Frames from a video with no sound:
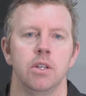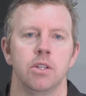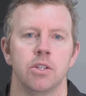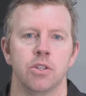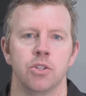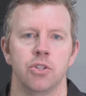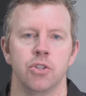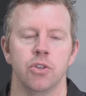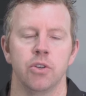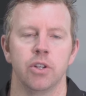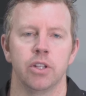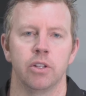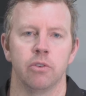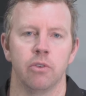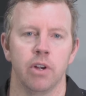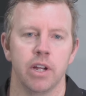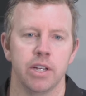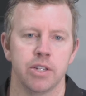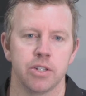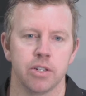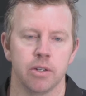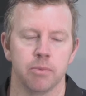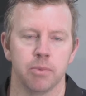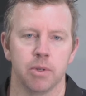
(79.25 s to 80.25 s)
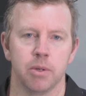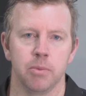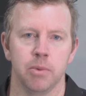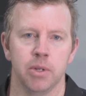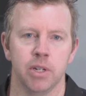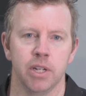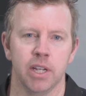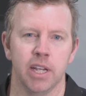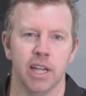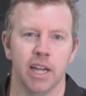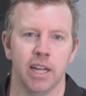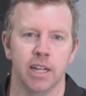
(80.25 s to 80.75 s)
So during the race, I'm
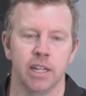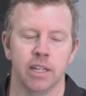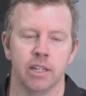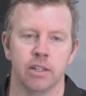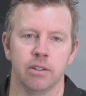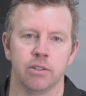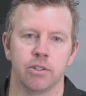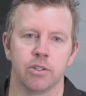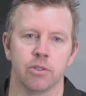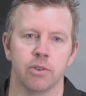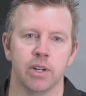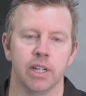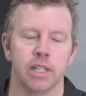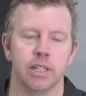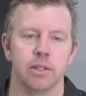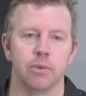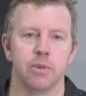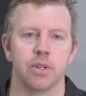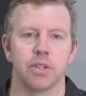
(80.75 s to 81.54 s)
communicating directly